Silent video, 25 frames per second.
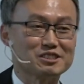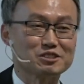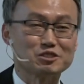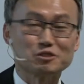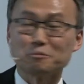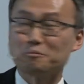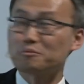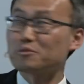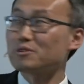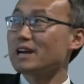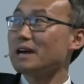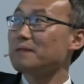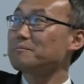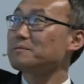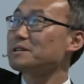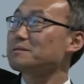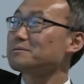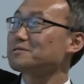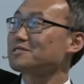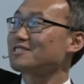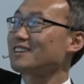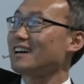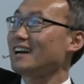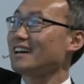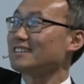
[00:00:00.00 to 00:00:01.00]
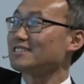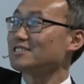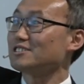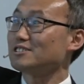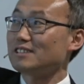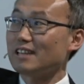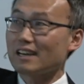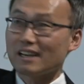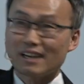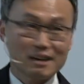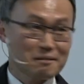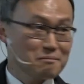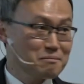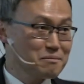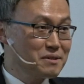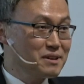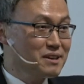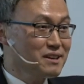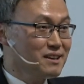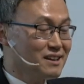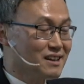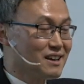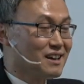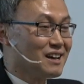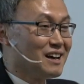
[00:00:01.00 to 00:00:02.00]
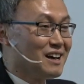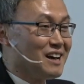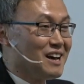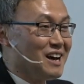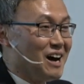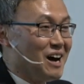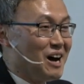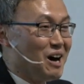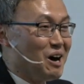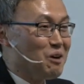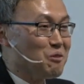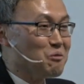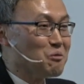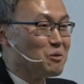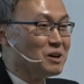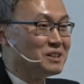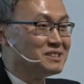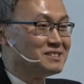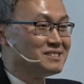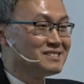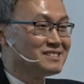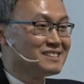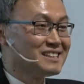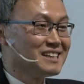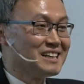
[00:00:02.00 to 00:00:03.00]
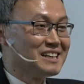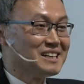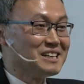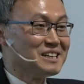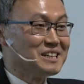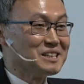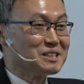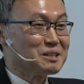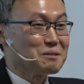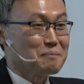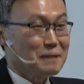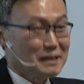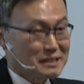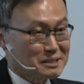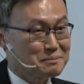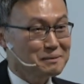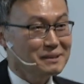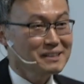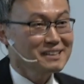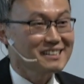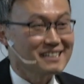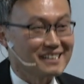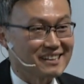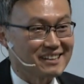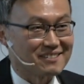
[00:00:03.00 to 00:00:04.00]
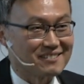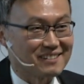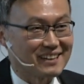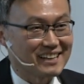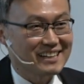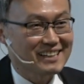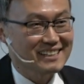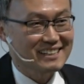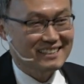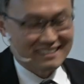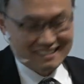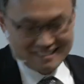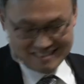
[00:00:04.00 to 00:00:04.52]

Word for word: So preemptive strikes, that can be uh, one, the possibility, right?